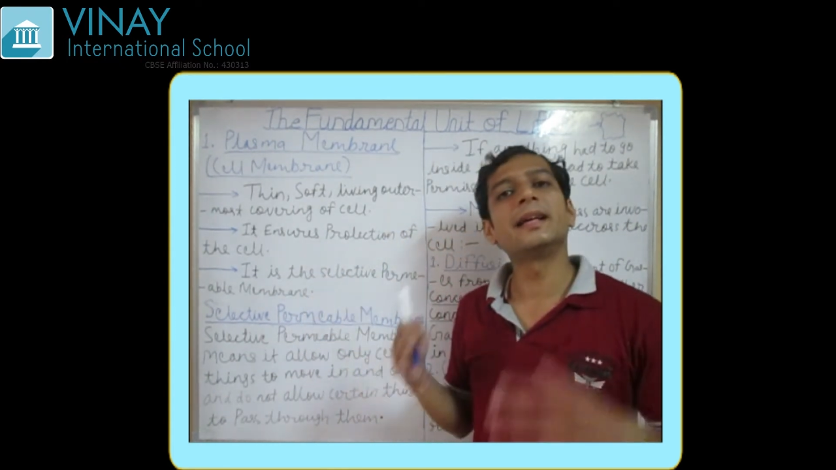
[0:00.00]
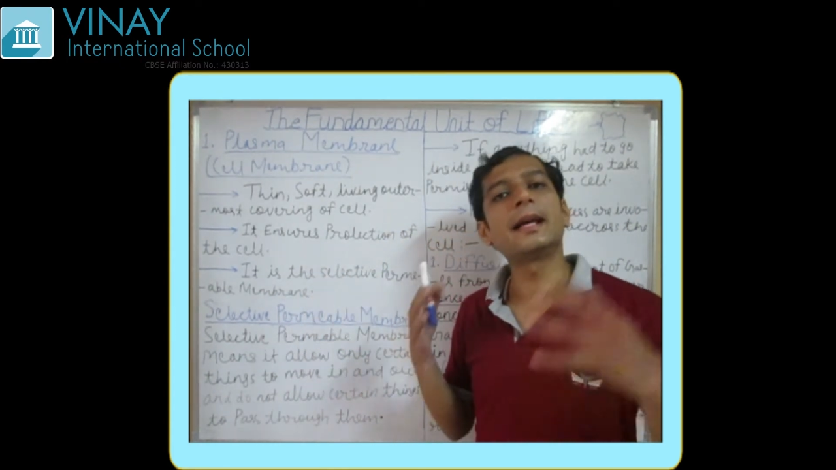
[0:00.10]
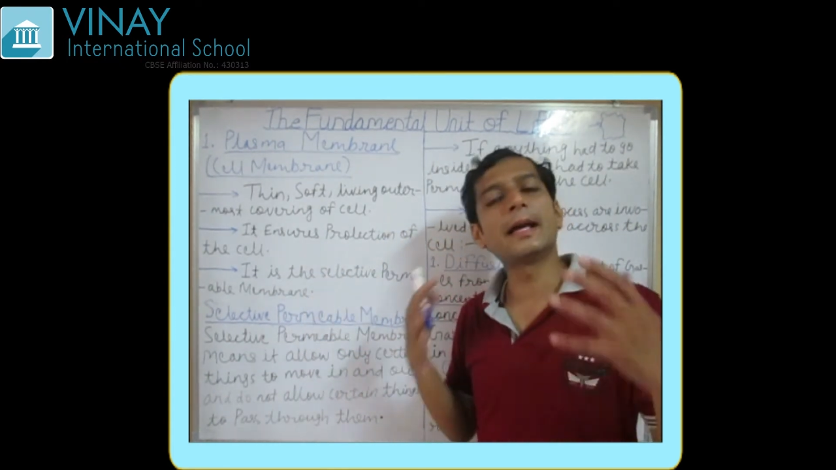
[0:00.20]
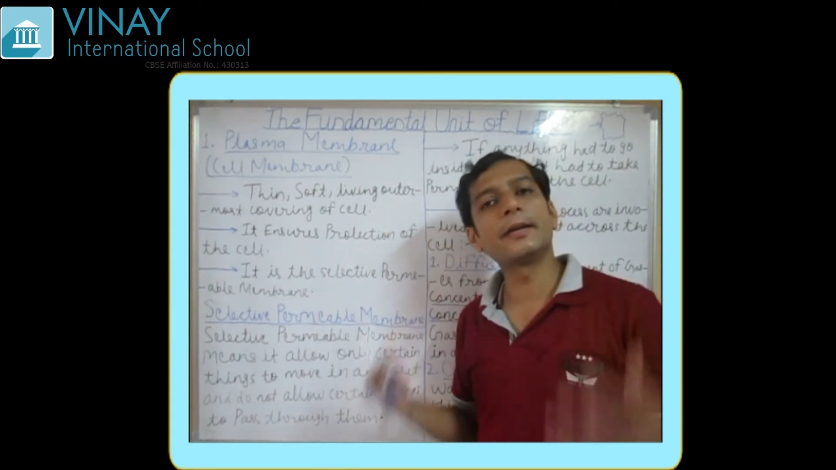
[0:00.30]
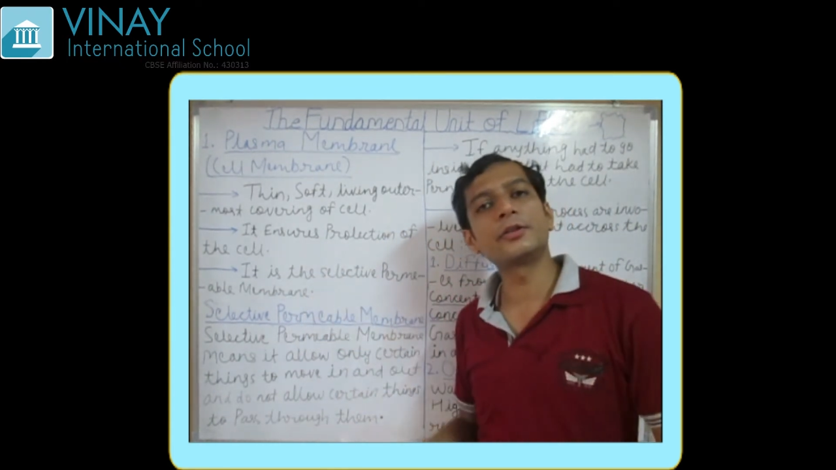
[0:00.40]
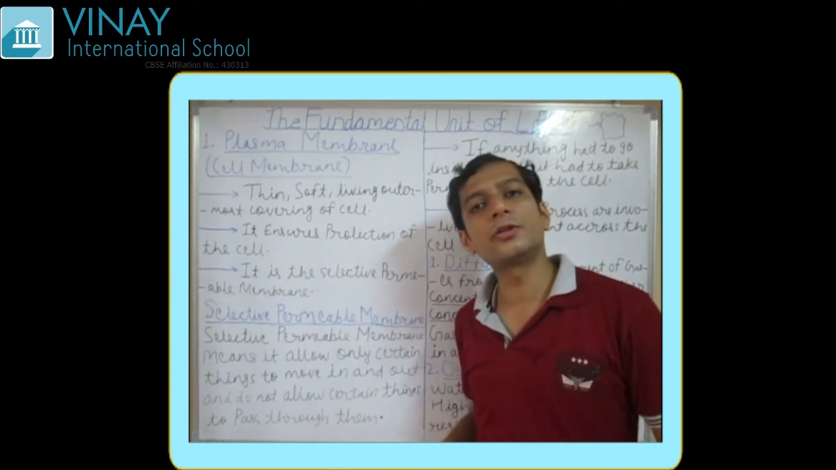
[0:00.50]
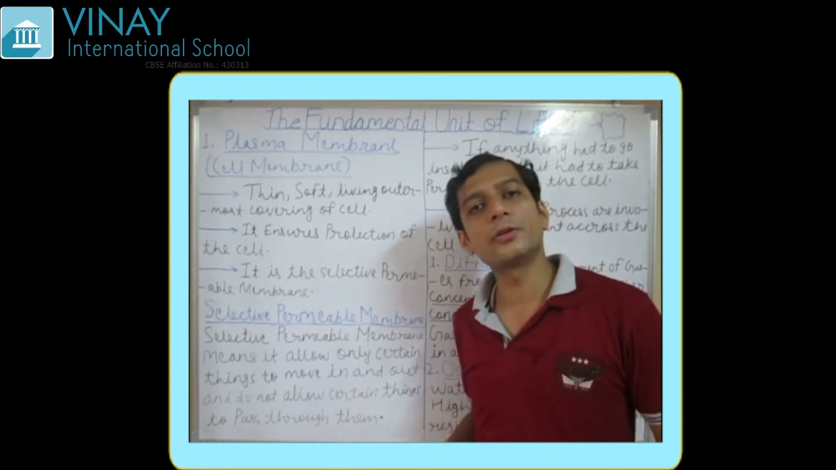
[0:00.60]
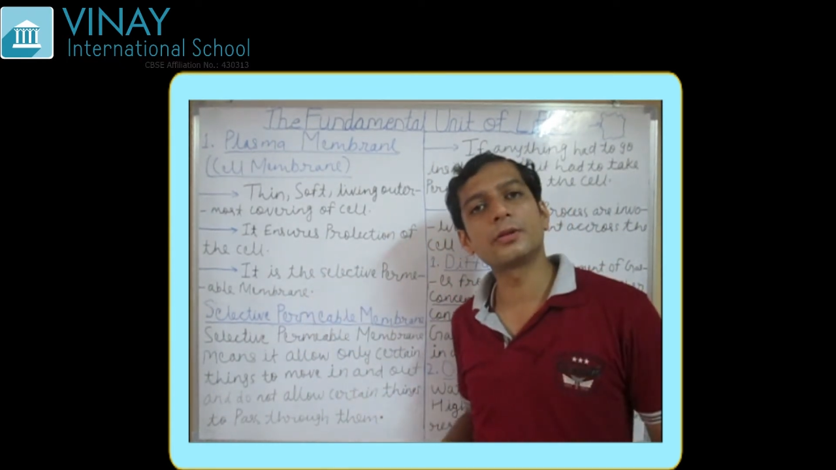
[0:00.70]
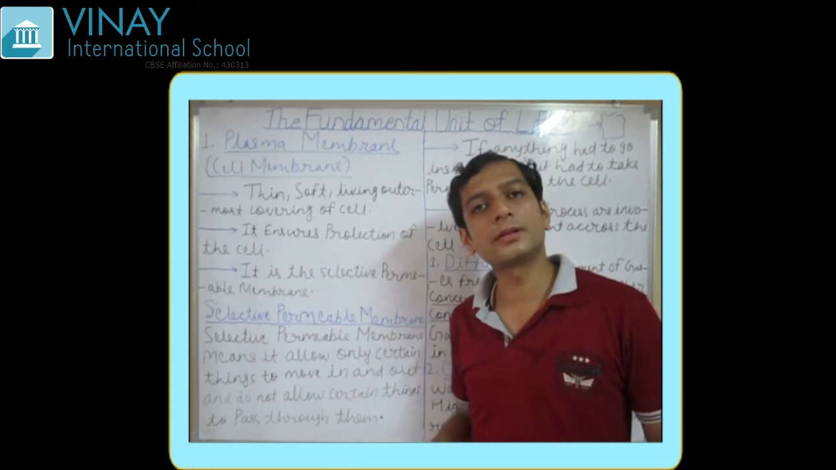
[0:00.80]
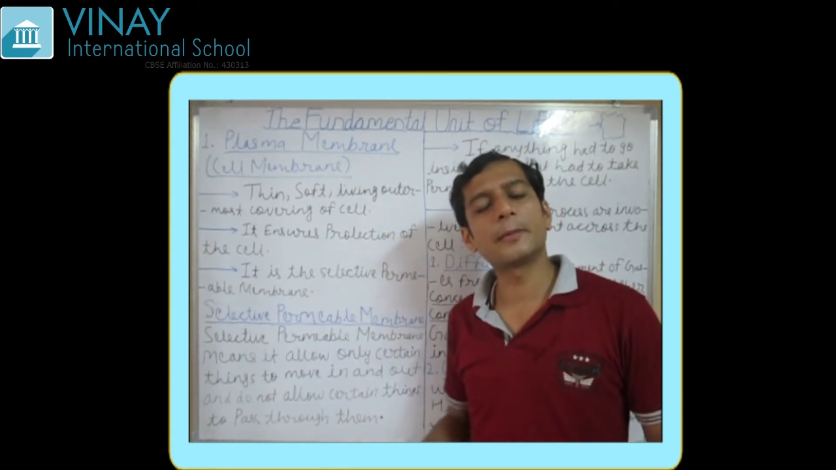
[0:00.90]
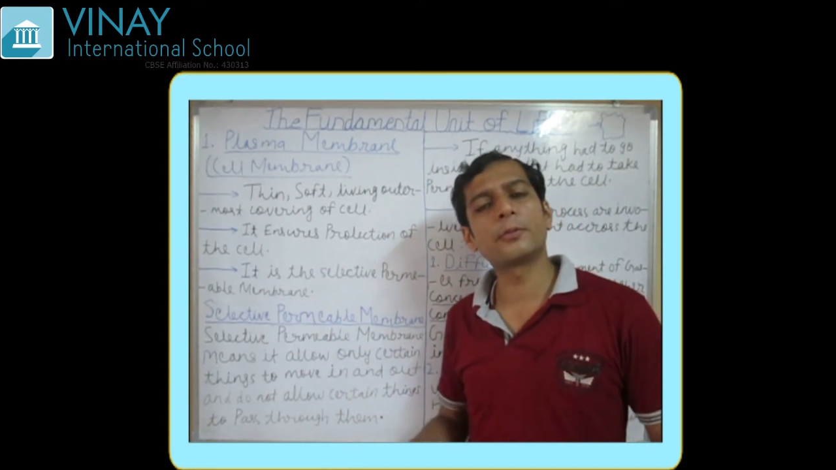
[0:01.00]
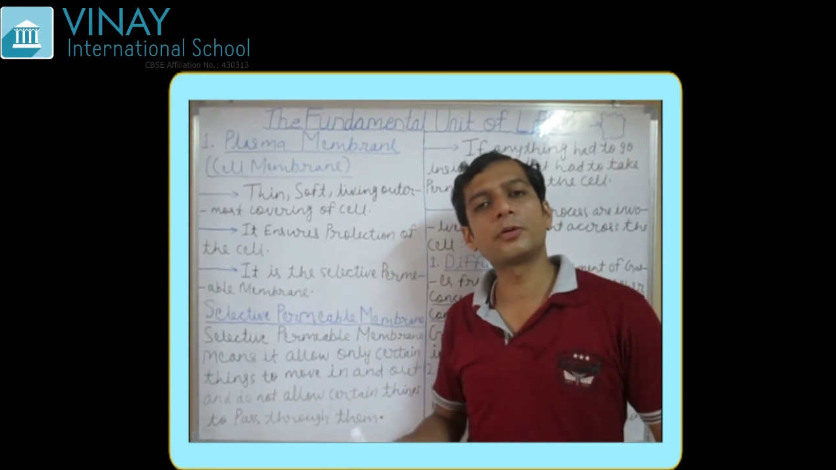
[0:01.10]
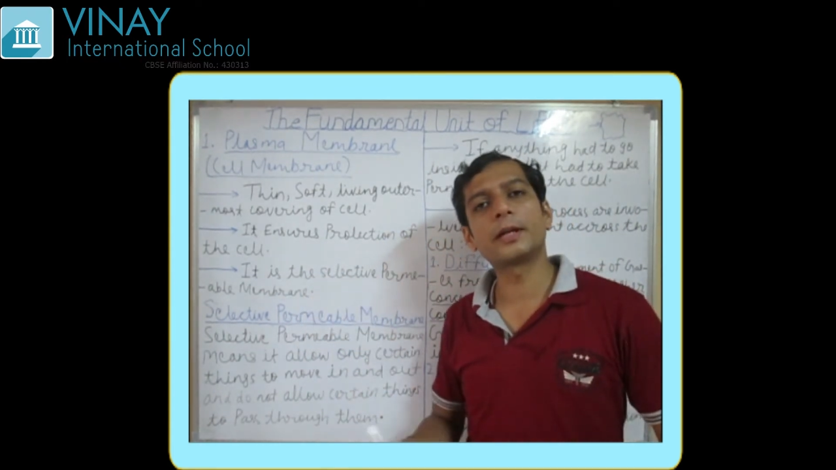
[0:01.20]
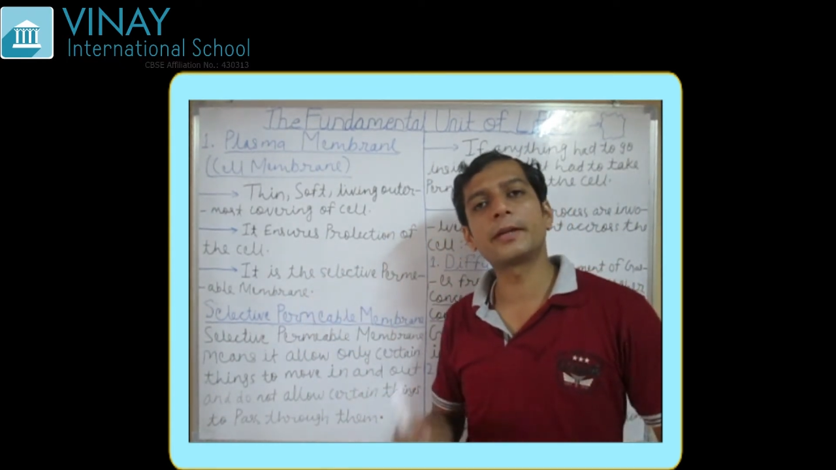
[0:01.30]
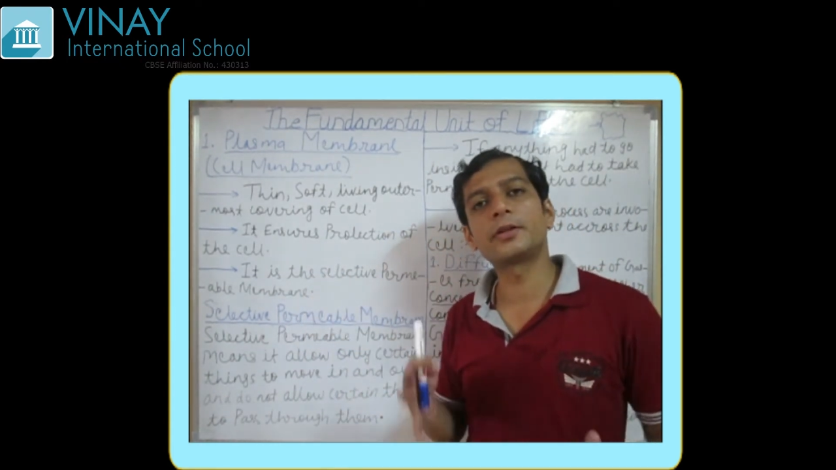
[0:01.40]
They ensure the
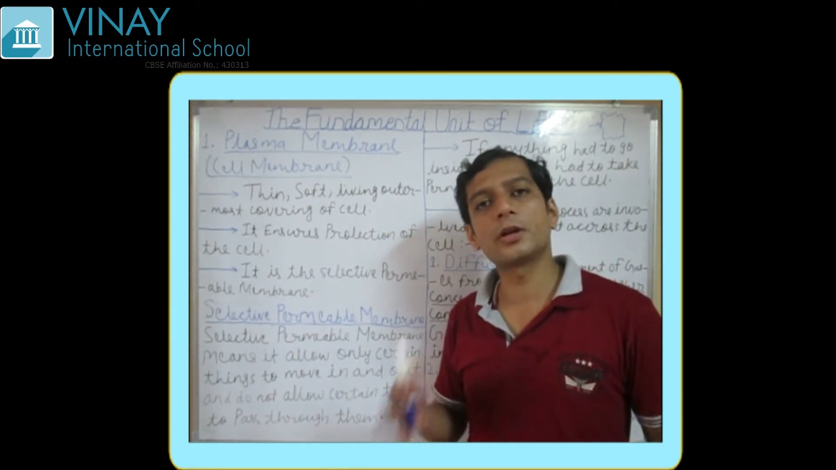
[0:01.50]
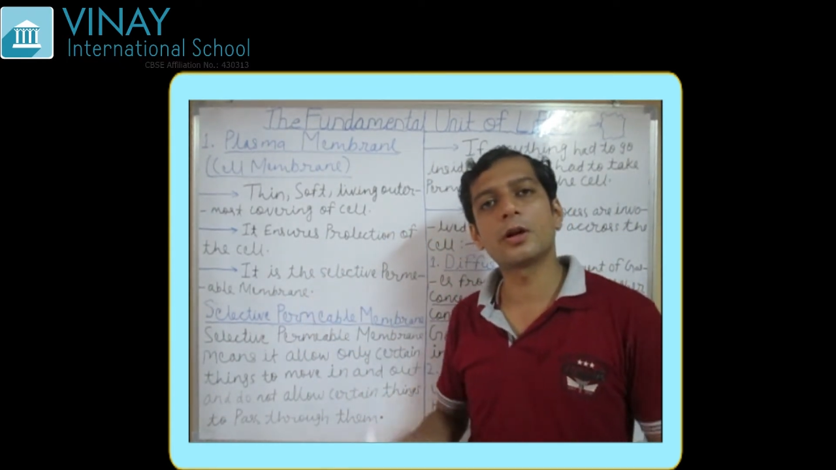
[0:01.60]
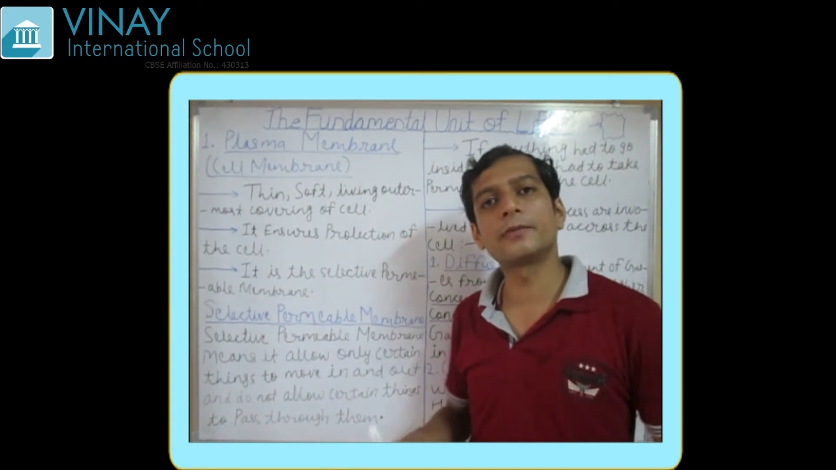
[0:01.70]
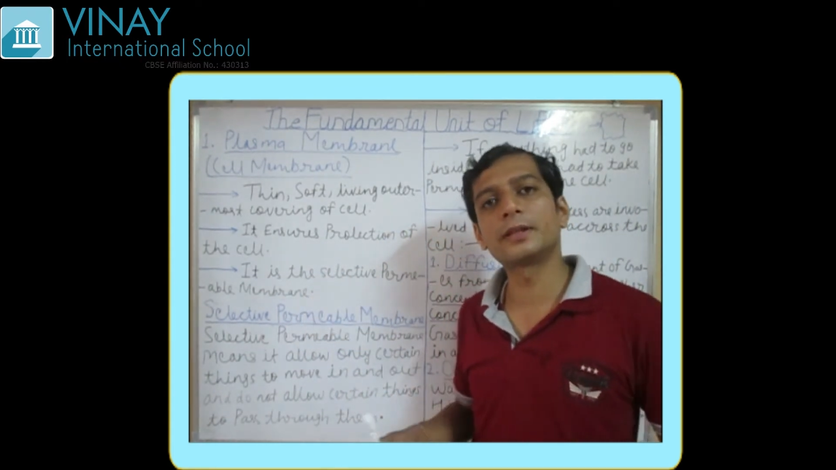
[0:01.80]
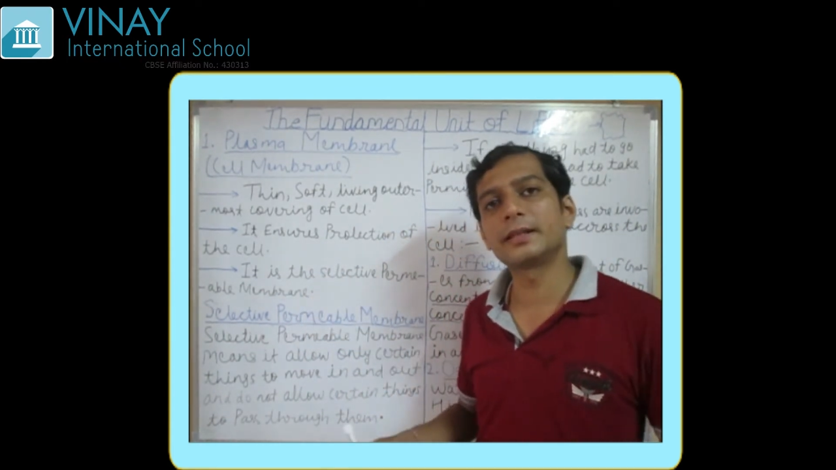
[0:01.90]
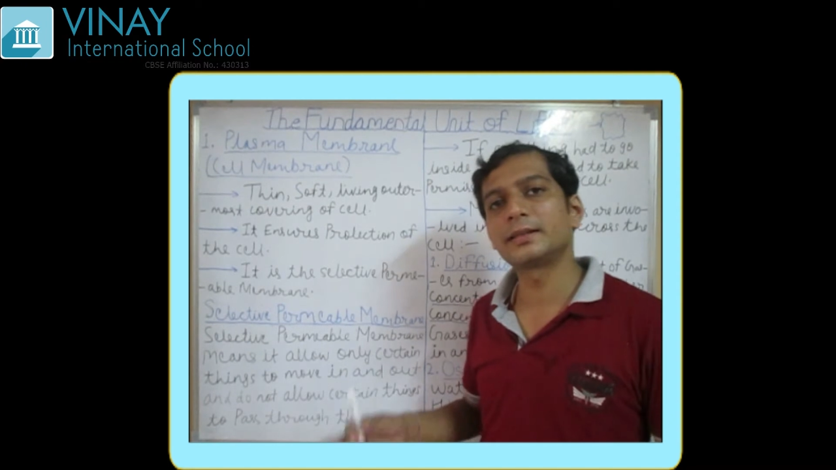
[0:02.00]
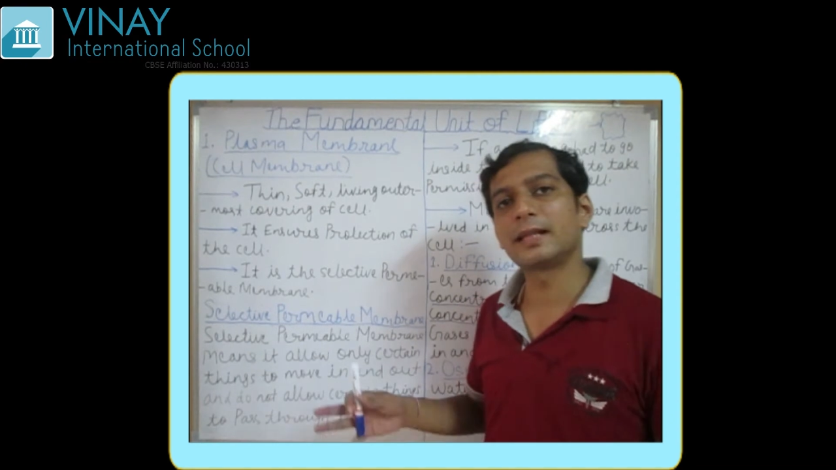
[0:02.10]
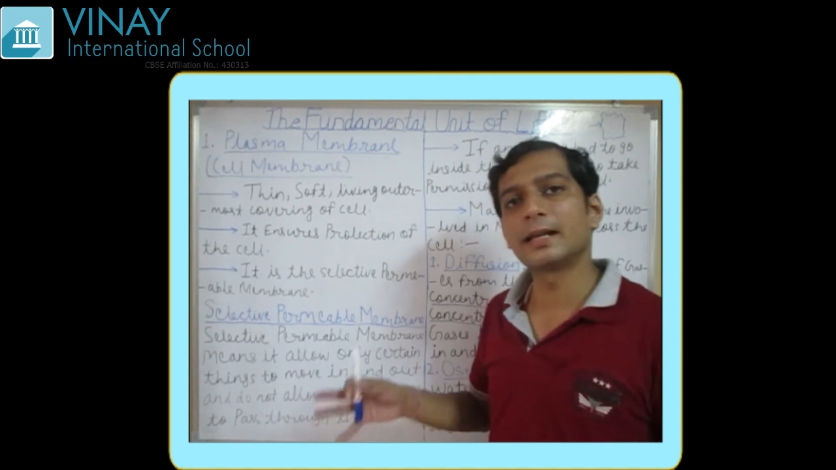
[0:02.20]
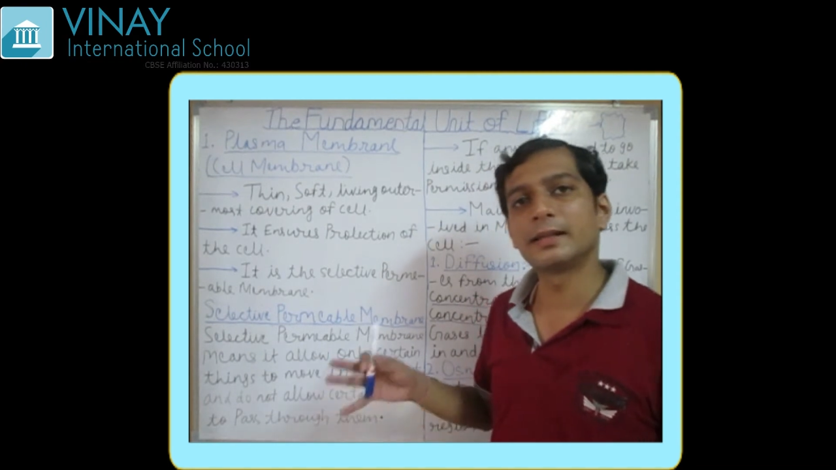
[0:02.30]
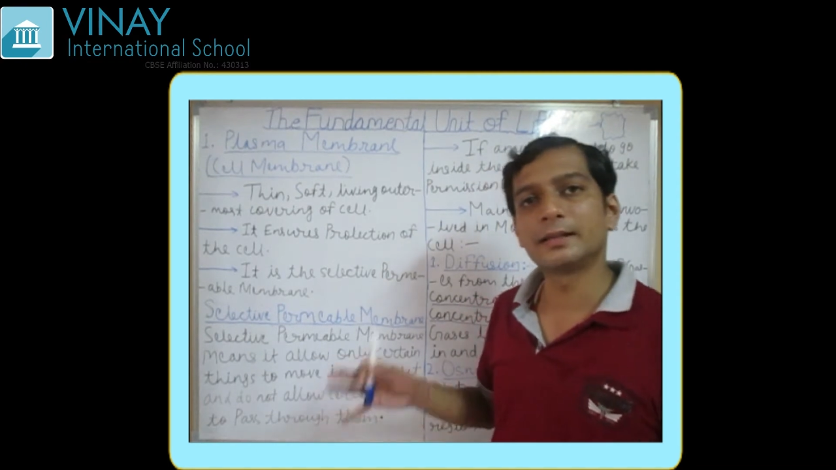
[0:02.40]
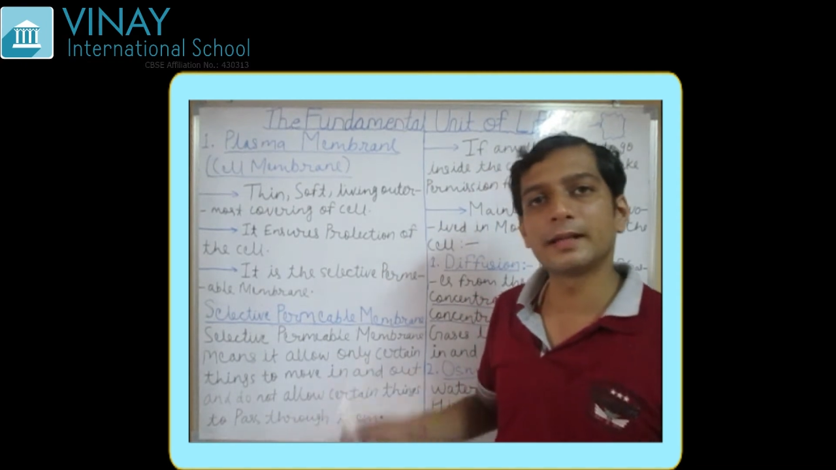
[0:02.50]
protection of the cell.